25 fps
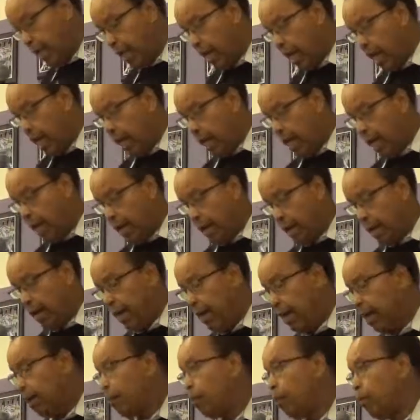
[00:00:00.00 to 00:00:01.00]

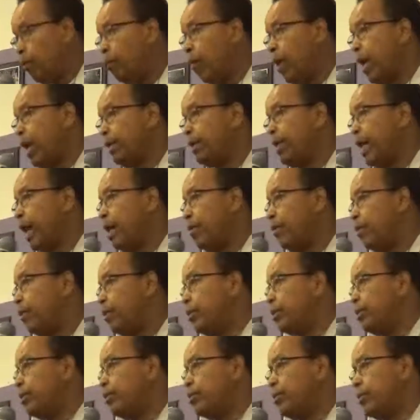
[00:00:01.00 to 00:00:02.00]
What I
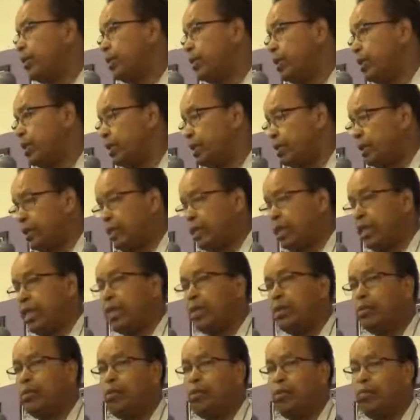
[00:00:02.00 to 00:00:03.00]
want to
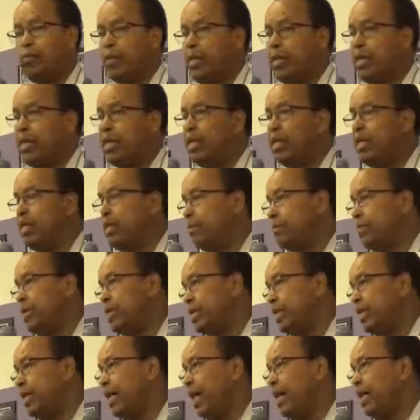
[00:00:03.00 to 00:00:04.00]
stress will be really
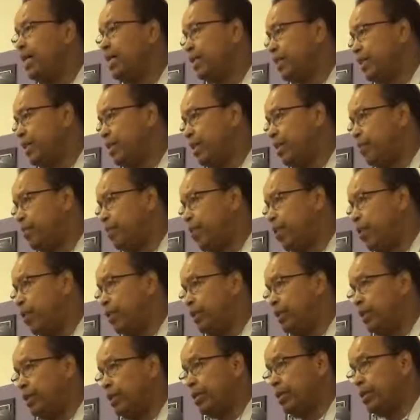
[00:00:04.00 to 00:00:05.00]
basically 3
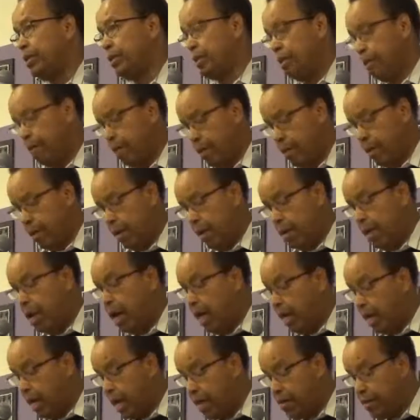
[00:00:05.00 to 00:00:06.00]
points,
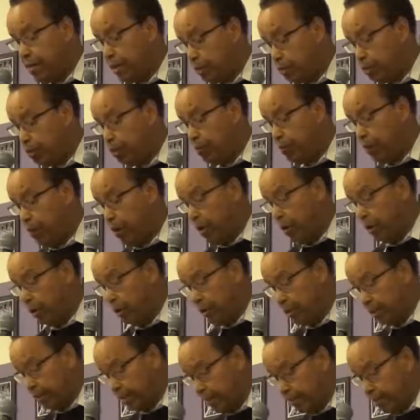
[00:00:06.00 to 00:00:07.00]
rather 2
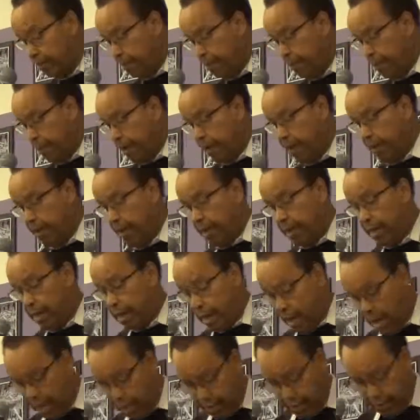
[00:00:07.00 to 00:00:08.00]
points.
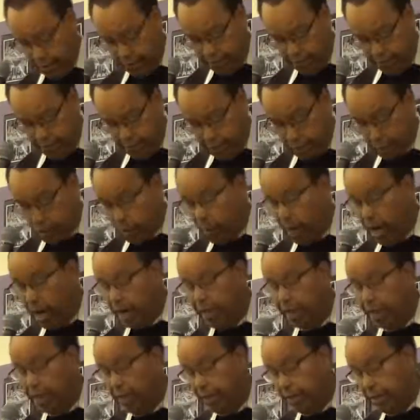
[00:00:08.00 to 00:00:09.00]
The first
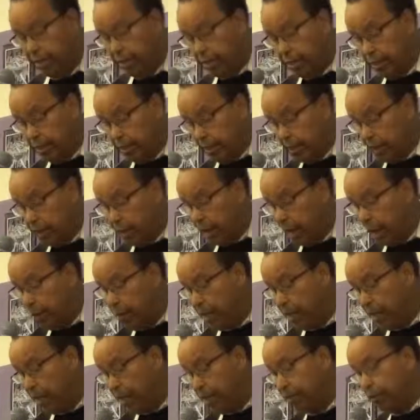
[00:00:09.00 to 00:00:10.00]
one is,
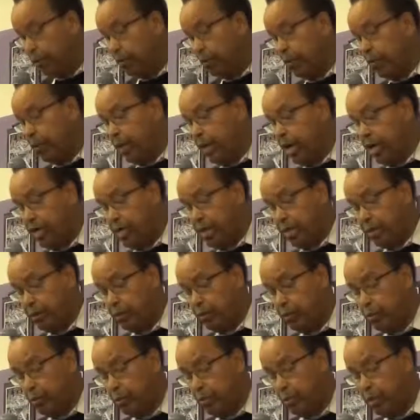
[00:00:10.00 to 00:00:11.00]
coming together
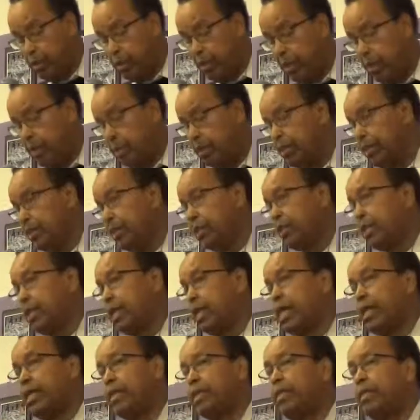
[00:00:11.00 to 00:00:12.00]
to
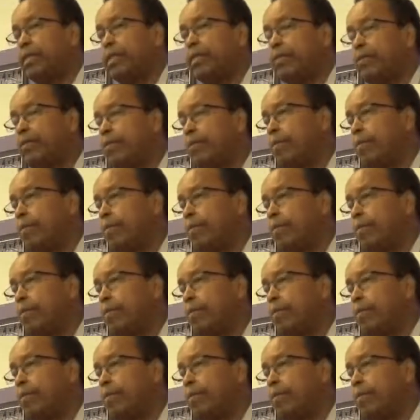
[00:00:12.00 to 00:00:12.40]
discuss